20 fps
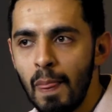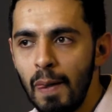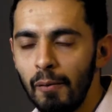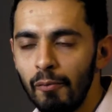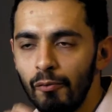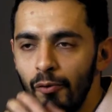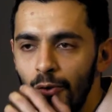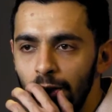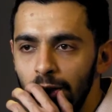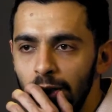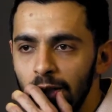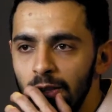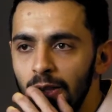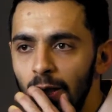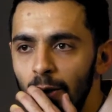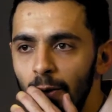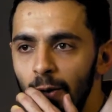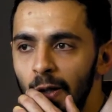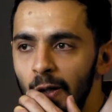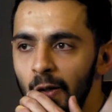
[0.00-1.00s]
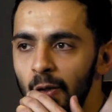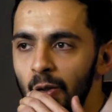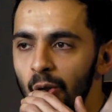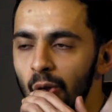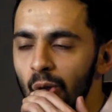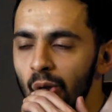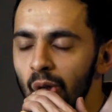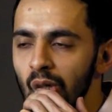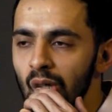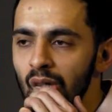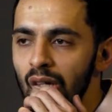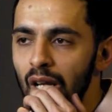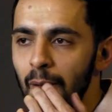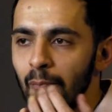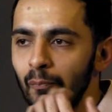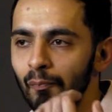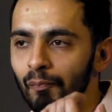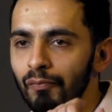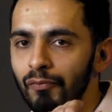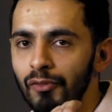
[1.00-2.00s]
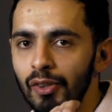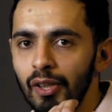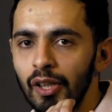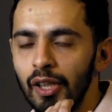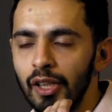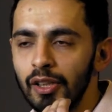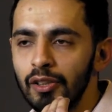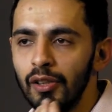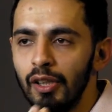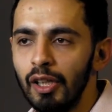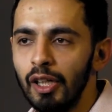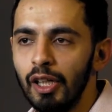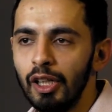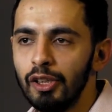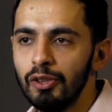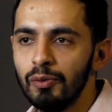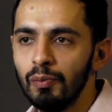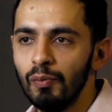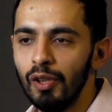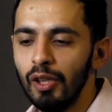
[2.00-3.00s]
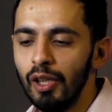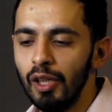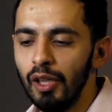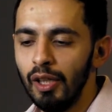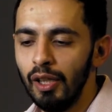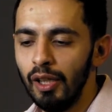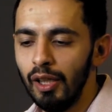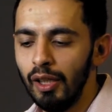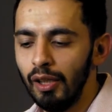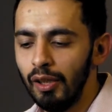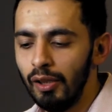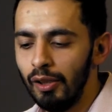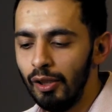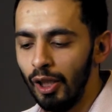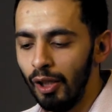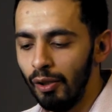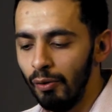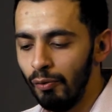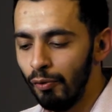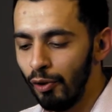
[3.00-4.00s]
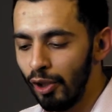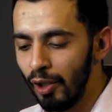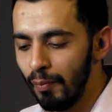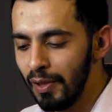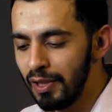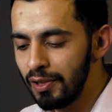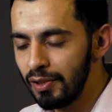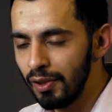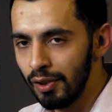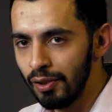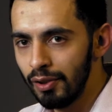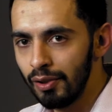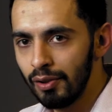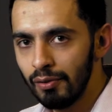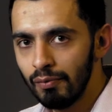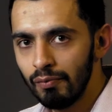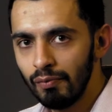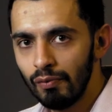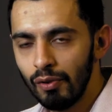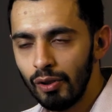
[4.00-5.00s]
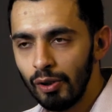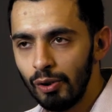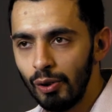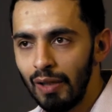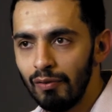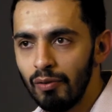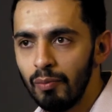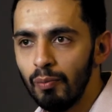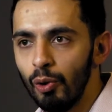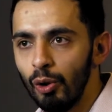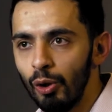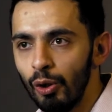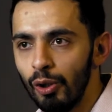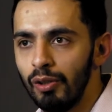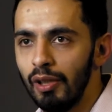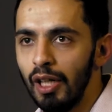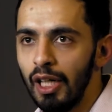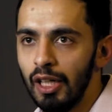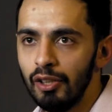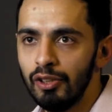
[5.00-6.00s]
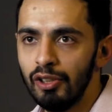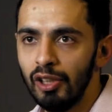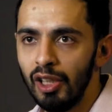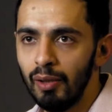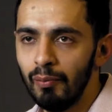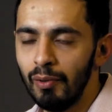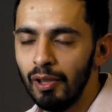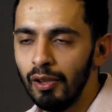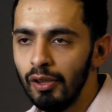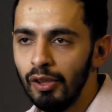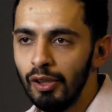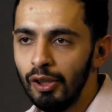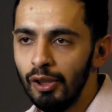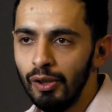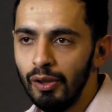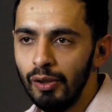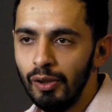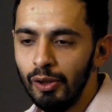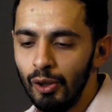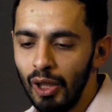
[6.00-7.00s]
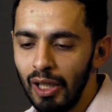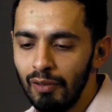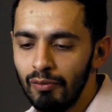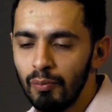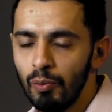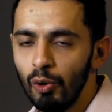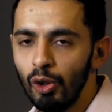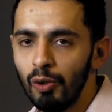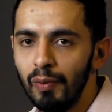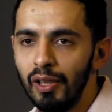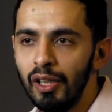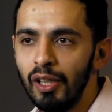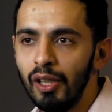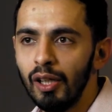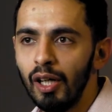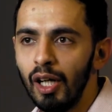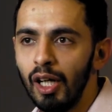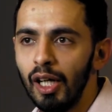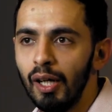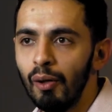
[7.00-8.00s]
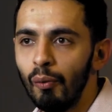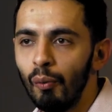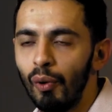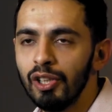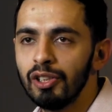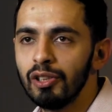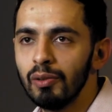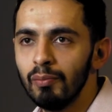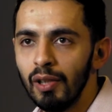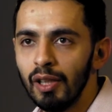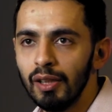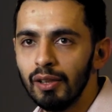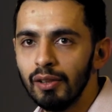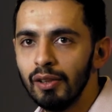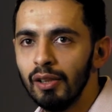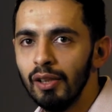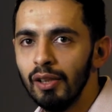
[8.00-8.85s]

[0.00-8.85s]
for this. They're looking to, it's for a business to have a board and a chairman. You have a board meeting once a month,